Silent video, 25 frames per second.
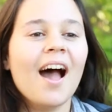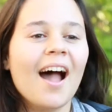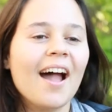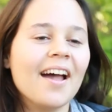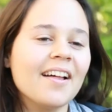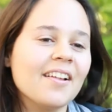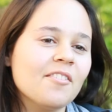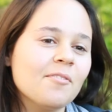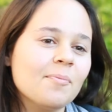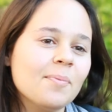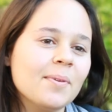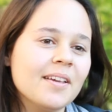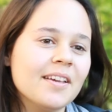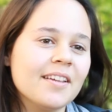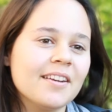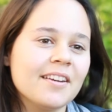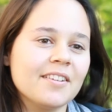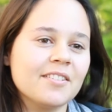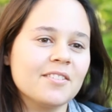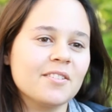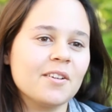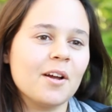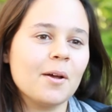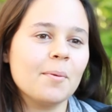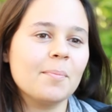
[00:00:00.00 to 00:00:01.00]
I love being in
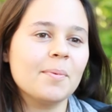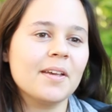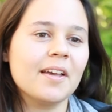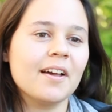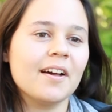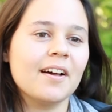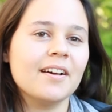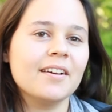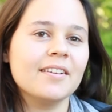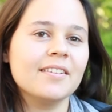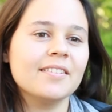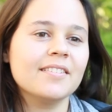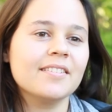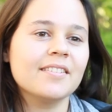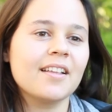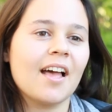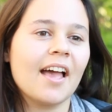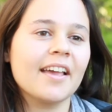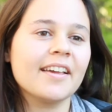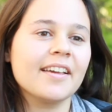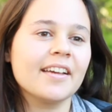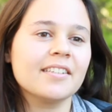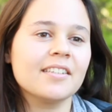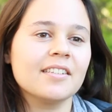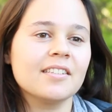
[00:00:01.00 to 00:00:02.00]
Israel because
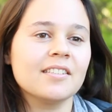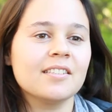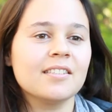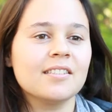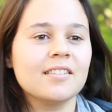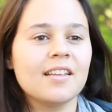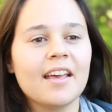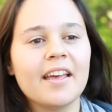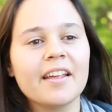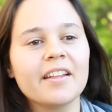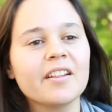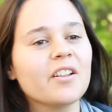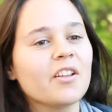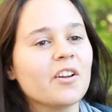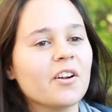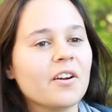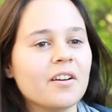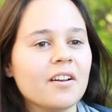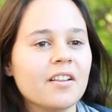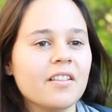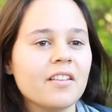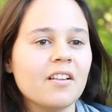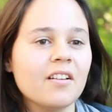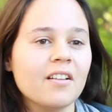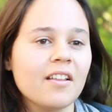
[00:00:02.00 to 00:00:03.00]
I get to sit and
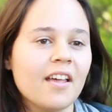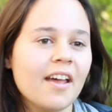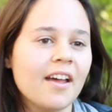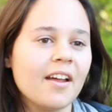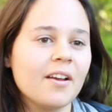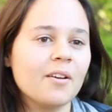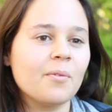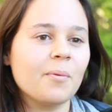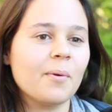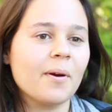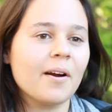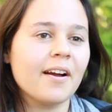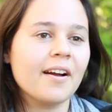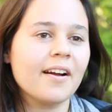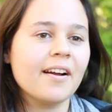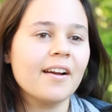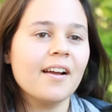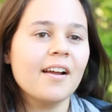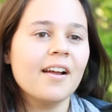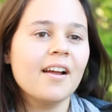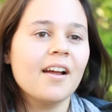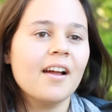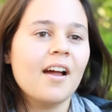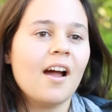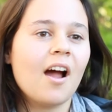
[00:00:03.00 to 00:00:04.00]
learn in the land where
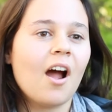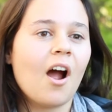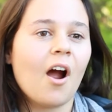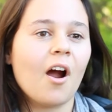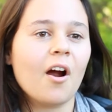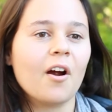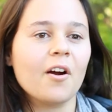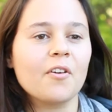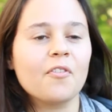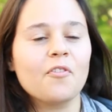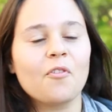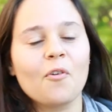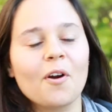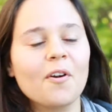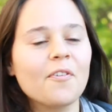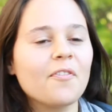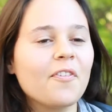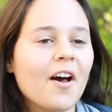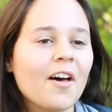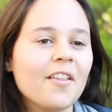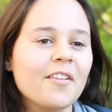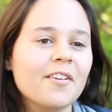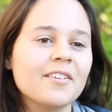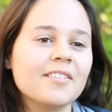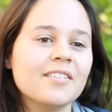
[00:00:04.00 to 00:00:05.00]
our
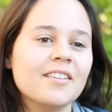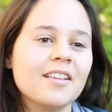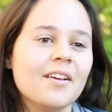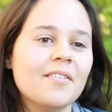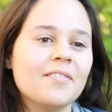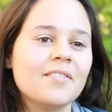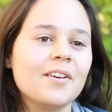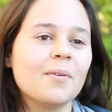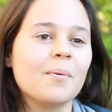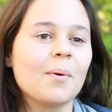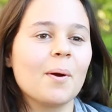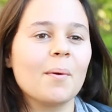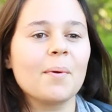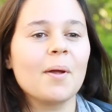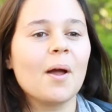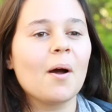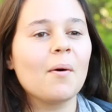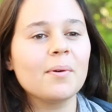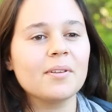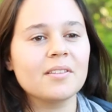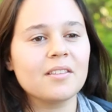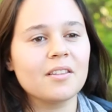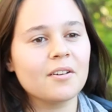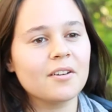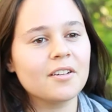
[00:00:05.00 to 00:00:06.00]
forefathers lived and where we
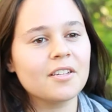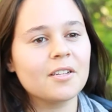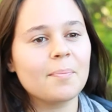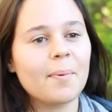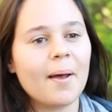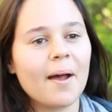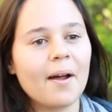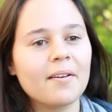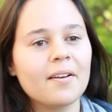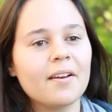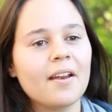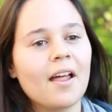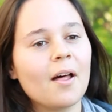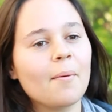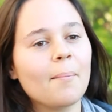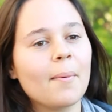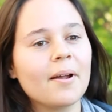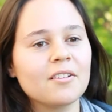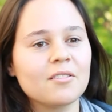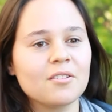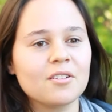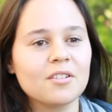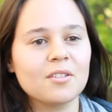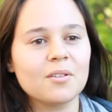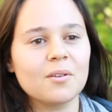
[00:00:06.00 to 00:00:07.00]
always learned about in
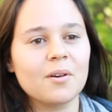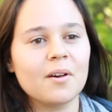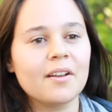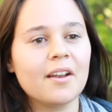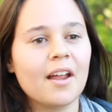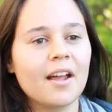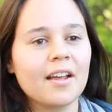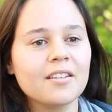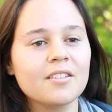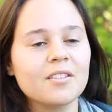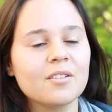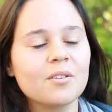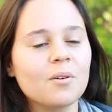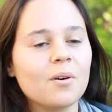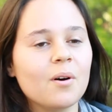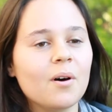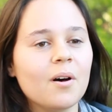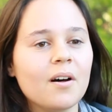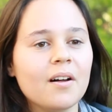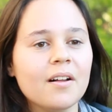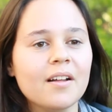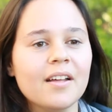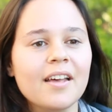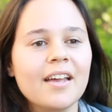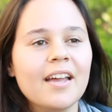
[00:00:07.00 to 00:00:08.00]
elementary school and high
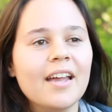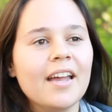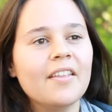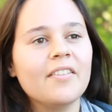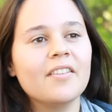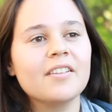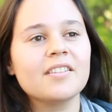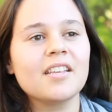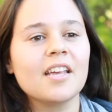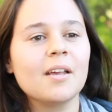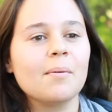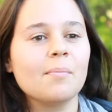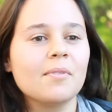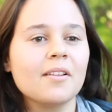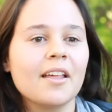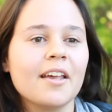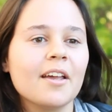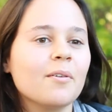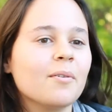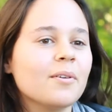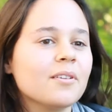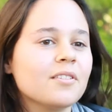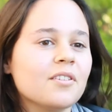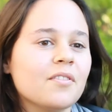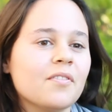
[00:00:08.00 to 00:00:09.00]
school, in the same
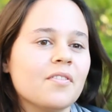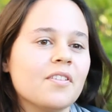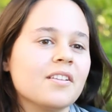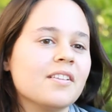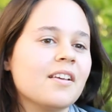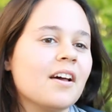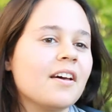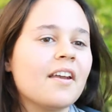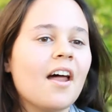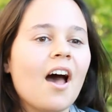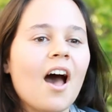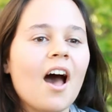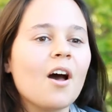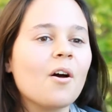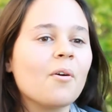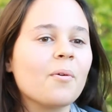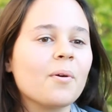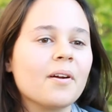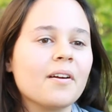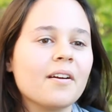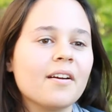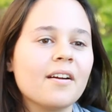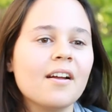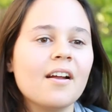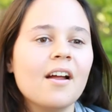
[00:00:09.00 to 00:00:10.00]
language of the Tanakh
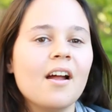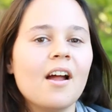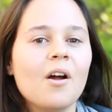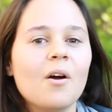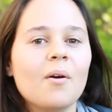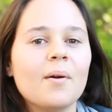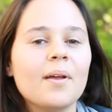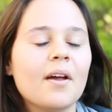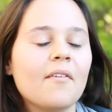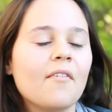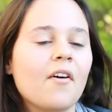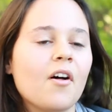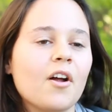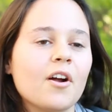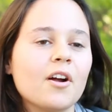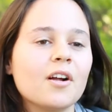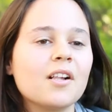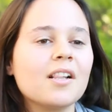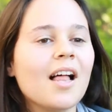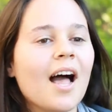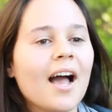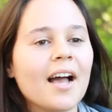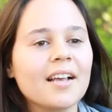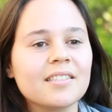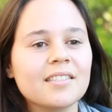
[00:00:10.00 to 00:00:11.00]
where we have all our
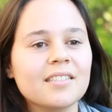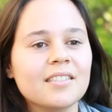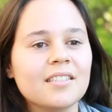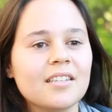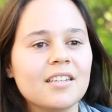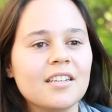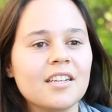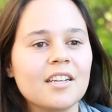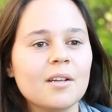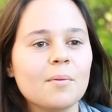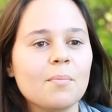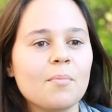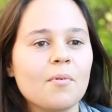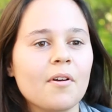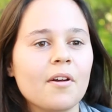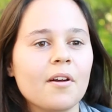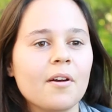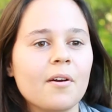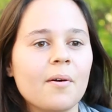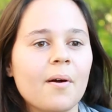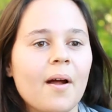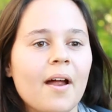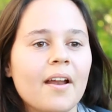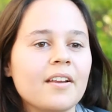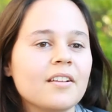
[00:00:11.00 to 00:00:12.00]
classes in Hebrew,
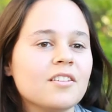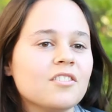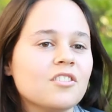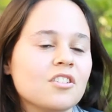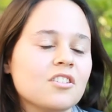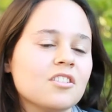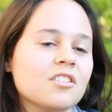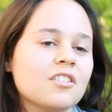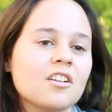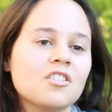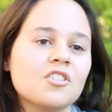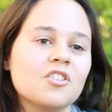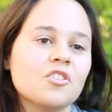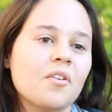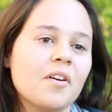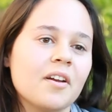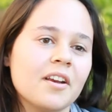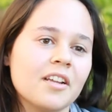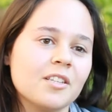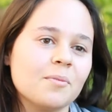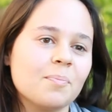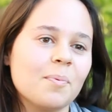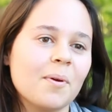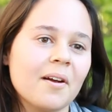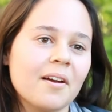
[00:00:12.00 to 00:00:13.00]
and it's just such a great
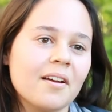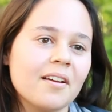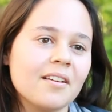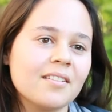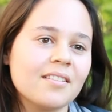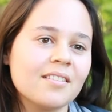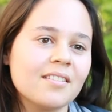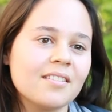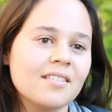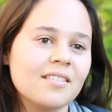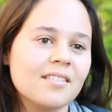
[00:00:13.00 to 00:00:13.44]
experience.